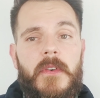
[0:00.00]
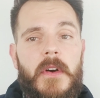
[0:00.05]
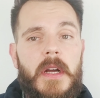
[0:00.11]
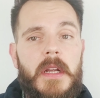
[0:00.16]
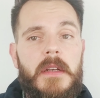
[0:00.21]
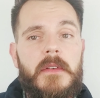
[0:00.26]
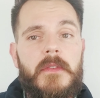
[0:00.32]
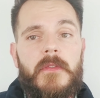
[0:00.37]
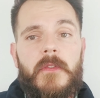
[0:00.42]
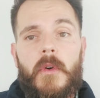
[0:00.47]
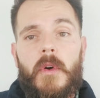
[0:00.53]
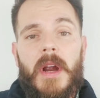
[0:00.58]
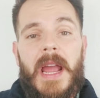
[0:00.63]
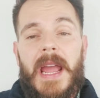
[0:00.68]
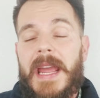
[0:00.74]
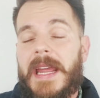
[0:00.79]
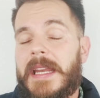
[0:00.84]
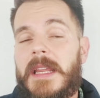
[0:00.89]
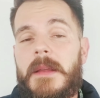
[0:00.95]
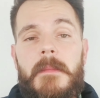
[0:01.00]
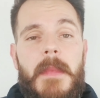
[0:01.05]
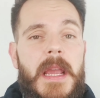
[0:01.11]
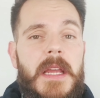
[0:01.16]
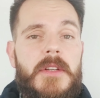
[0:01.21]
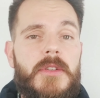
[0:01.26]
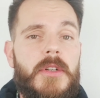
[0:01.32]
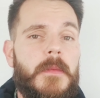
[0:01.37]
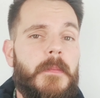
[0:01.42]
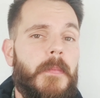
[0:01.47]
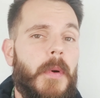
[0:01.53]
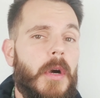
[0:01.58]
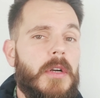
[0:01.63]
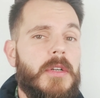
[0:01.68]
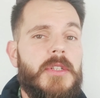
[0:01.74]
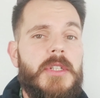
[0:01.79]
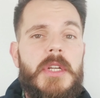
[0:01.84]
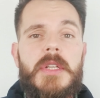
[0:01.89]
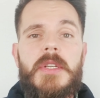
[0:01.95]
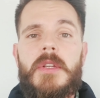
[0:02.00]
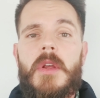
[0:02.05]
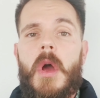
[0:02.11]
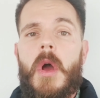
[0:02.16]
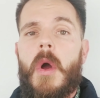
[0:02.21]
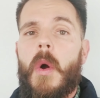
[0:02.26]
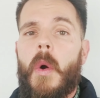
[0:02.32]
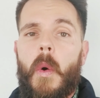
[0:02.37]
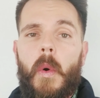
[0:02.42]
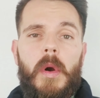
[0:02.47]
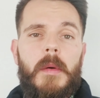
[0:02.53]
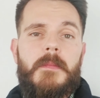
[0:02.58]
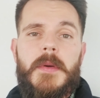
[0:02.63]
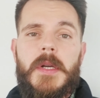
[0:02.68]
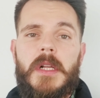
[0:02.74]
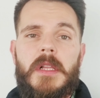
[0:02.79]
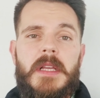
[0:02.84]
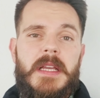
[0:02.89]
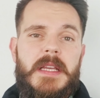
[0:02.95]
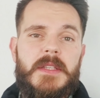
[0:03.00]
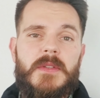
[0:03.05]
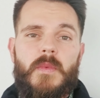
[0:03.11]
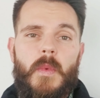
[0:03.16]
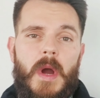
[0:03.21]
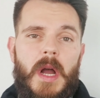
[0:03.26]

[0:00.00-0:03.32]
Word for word: fund for any major purchase or bill as